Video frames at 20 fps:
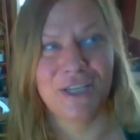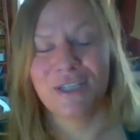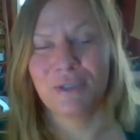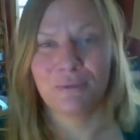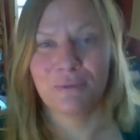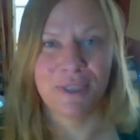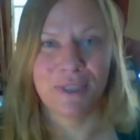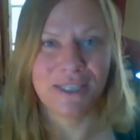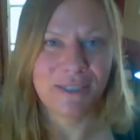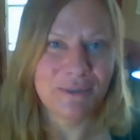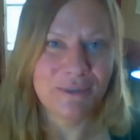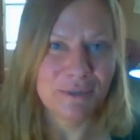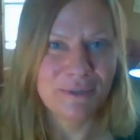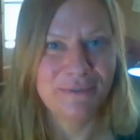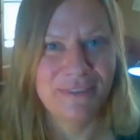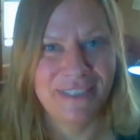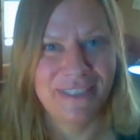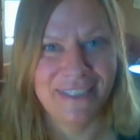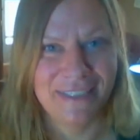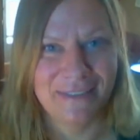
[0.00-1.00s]
and just really
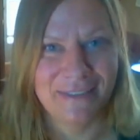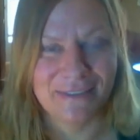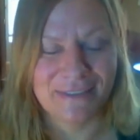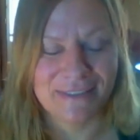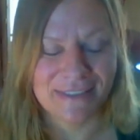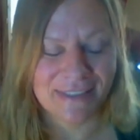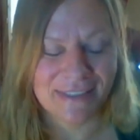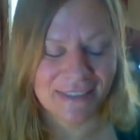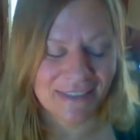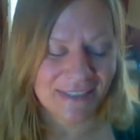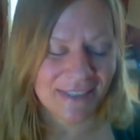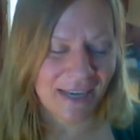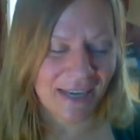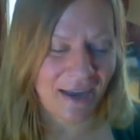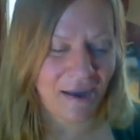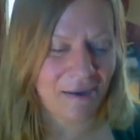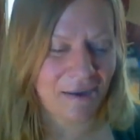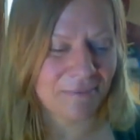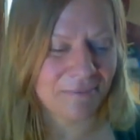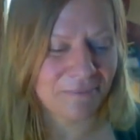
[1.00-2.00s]
cool videos.
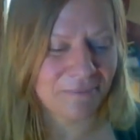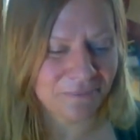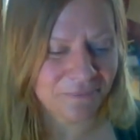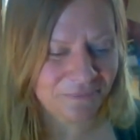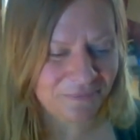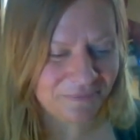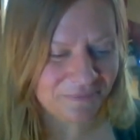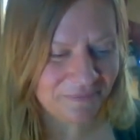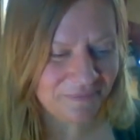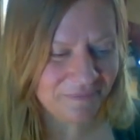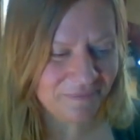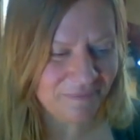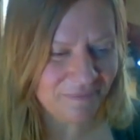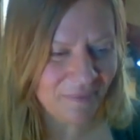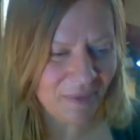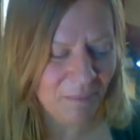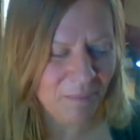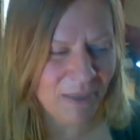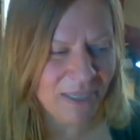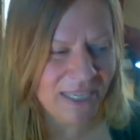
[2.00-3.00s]
Um,
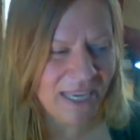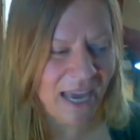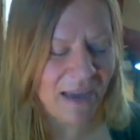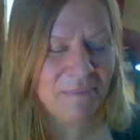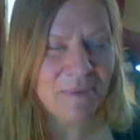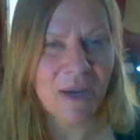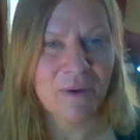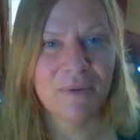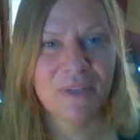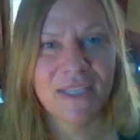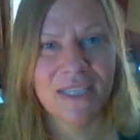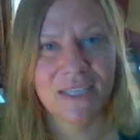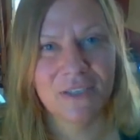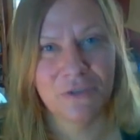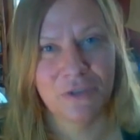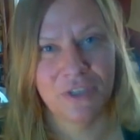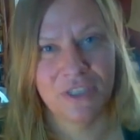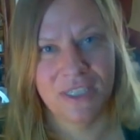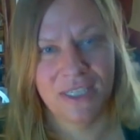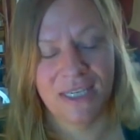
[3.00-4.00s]
but yeah, I'm not really
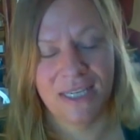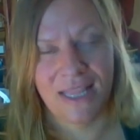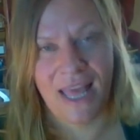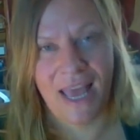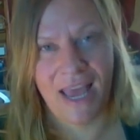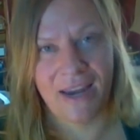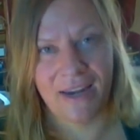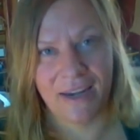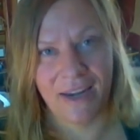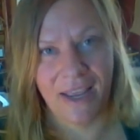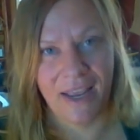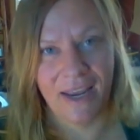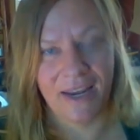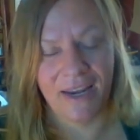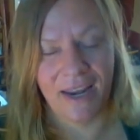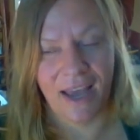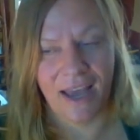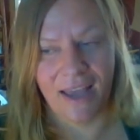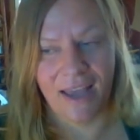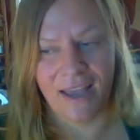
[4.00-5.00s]
interested in that.
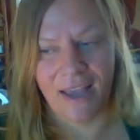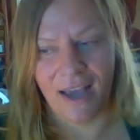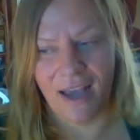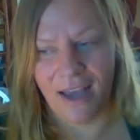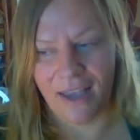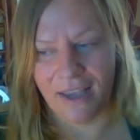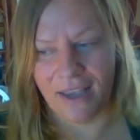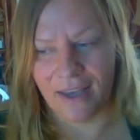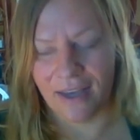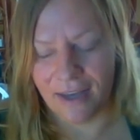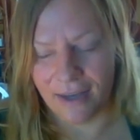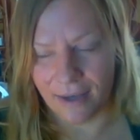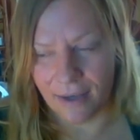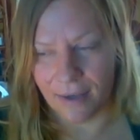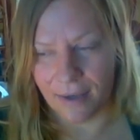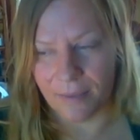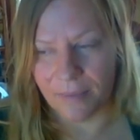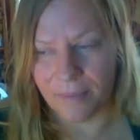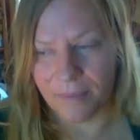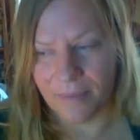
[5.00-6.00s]
And I,
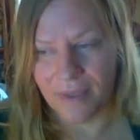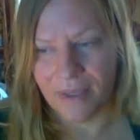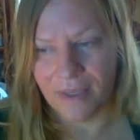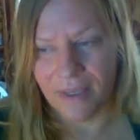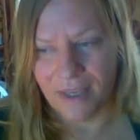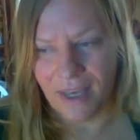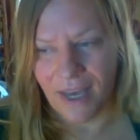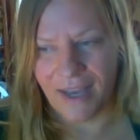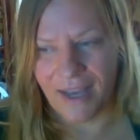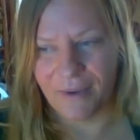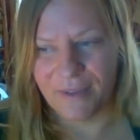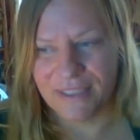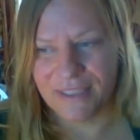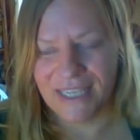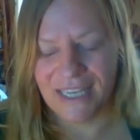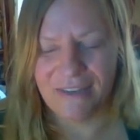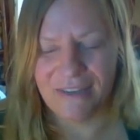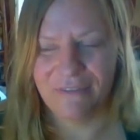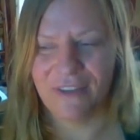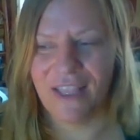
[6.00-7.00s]
I, um, I always
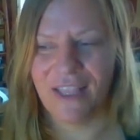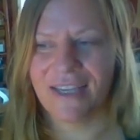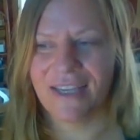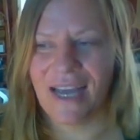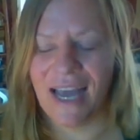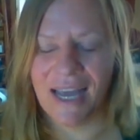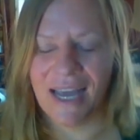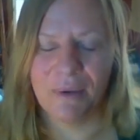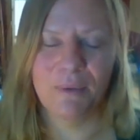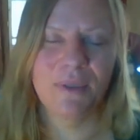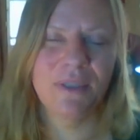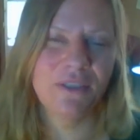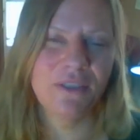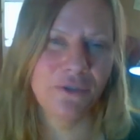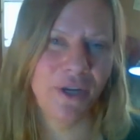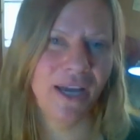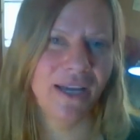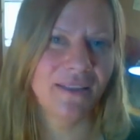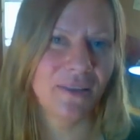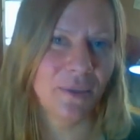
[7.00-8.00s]
kind of feel like I will
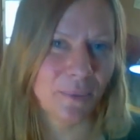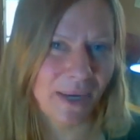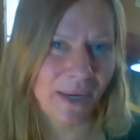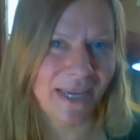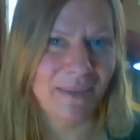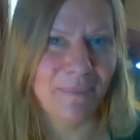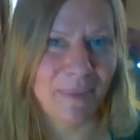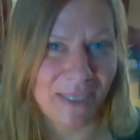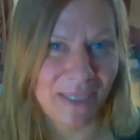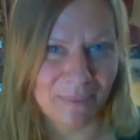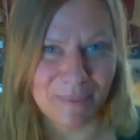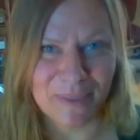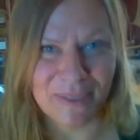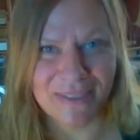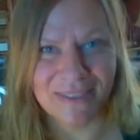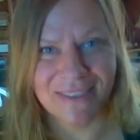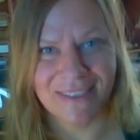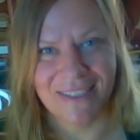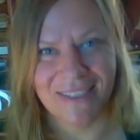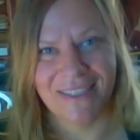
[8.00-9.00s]
attract the right
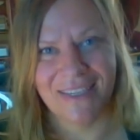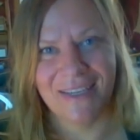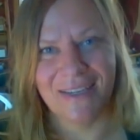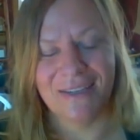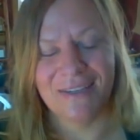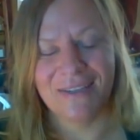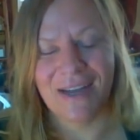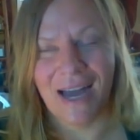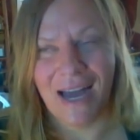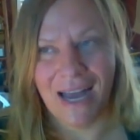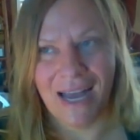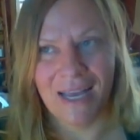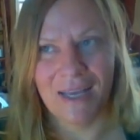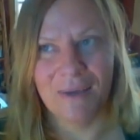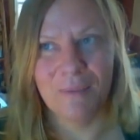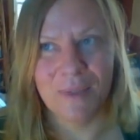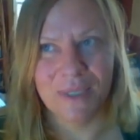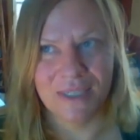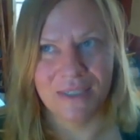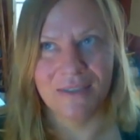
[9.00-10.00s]
people. You know,
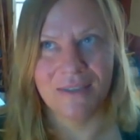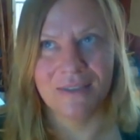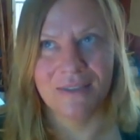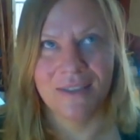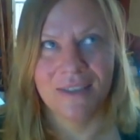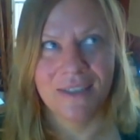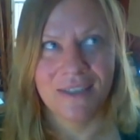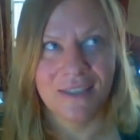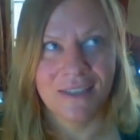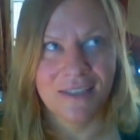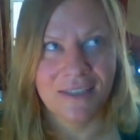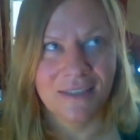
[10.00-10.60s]
I will